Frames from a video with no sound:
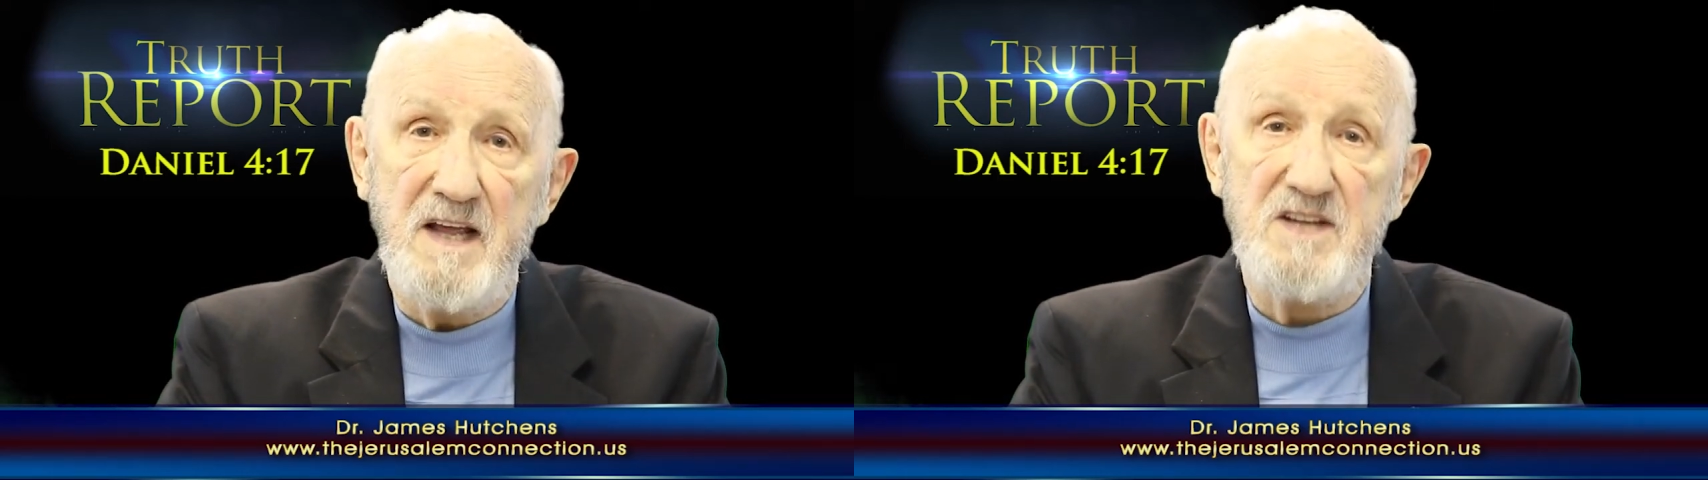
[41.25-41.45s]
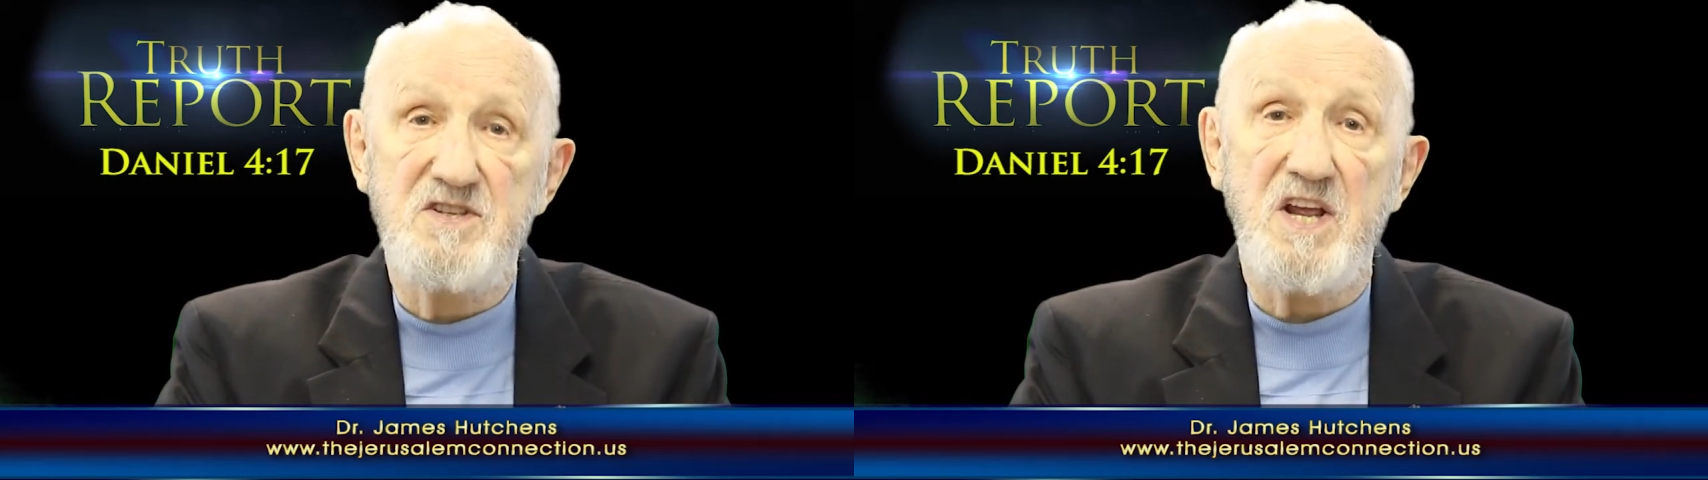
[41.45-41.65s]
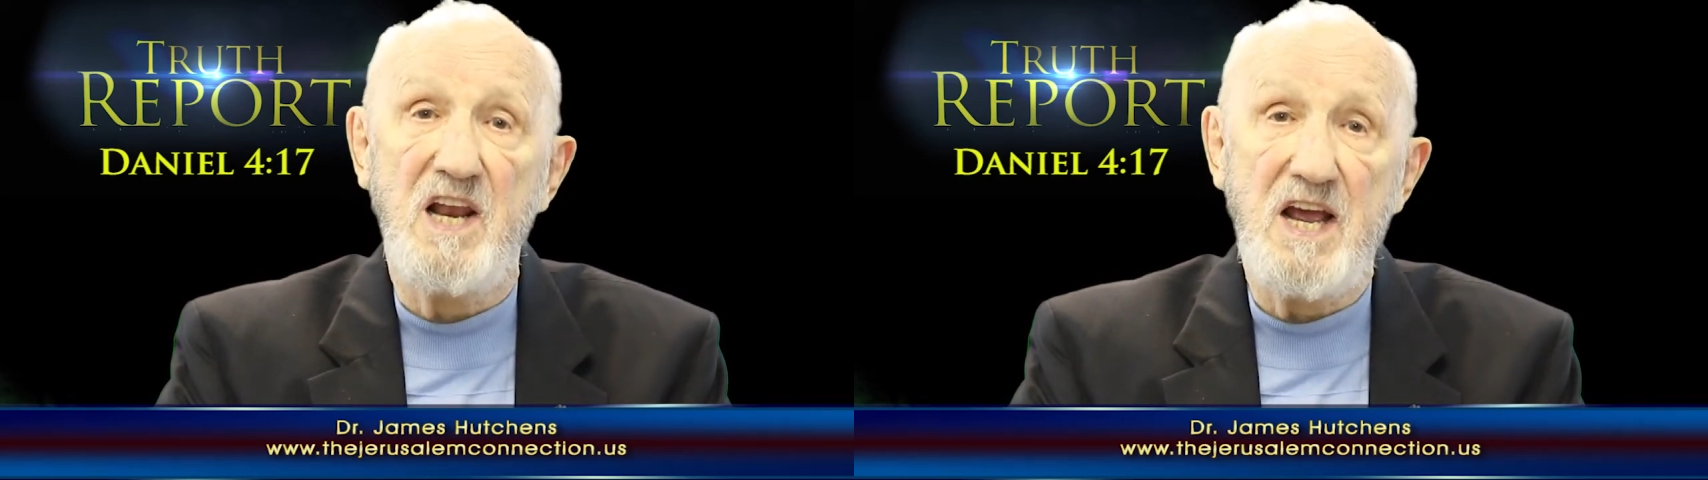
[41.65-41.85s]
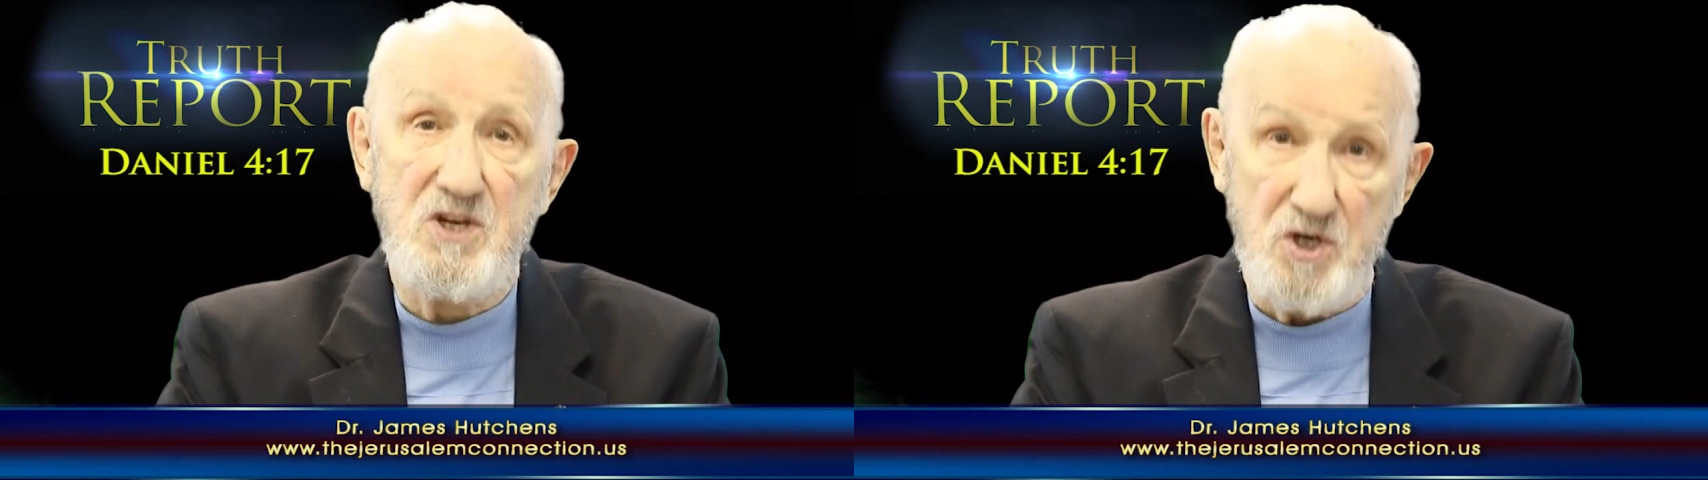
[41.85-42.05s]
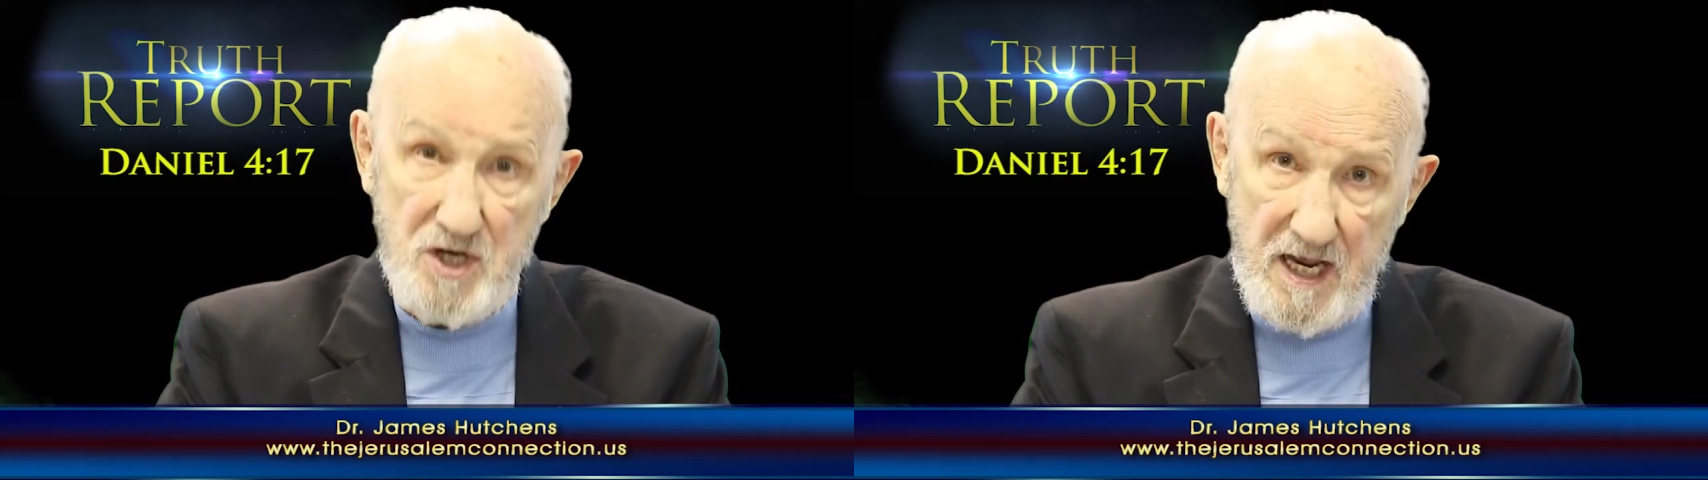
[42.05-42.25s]
It's the
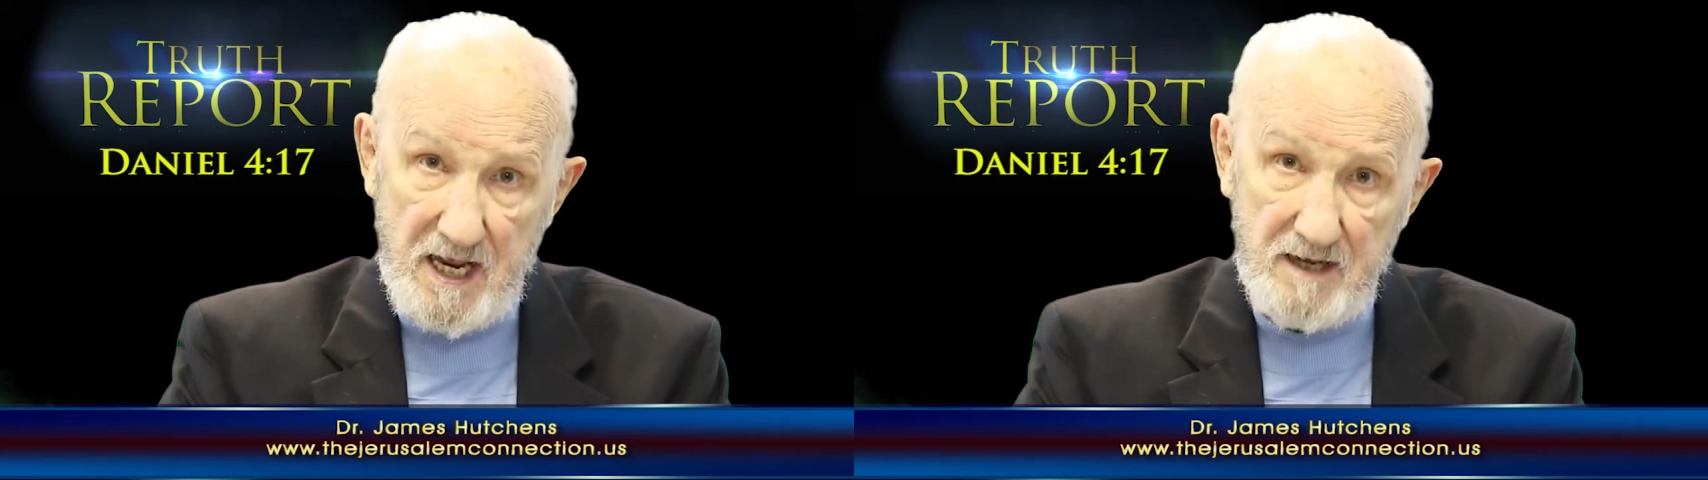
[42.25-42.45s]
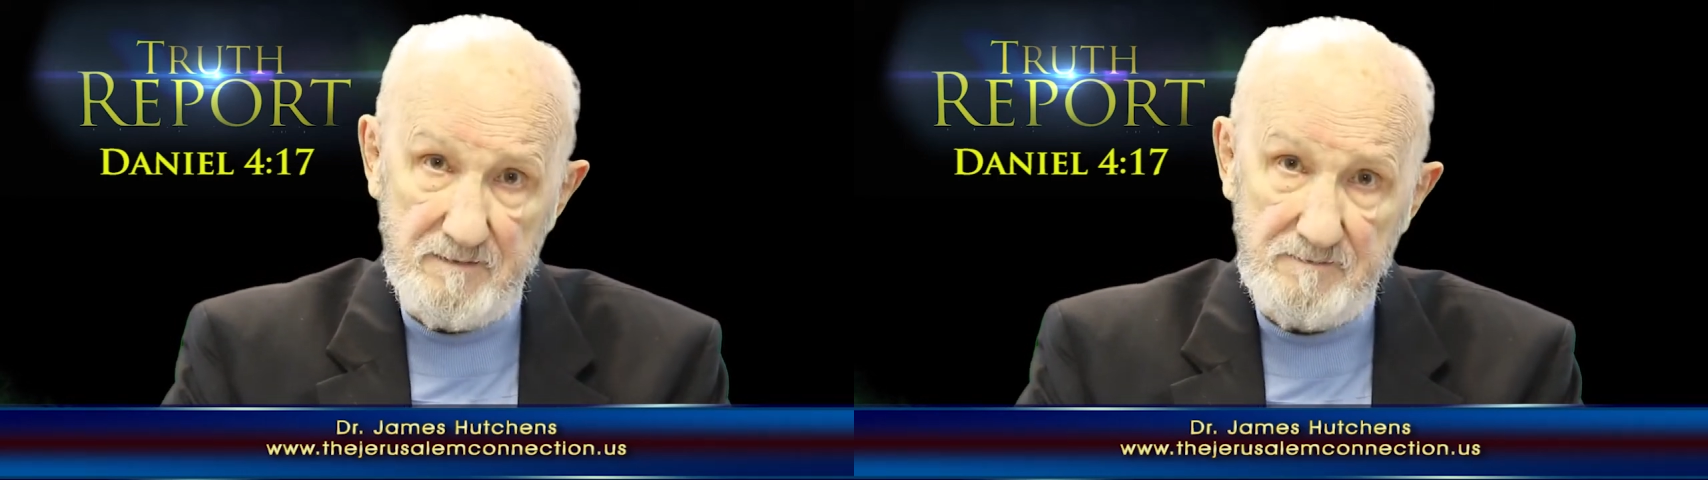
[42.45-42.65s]
election day.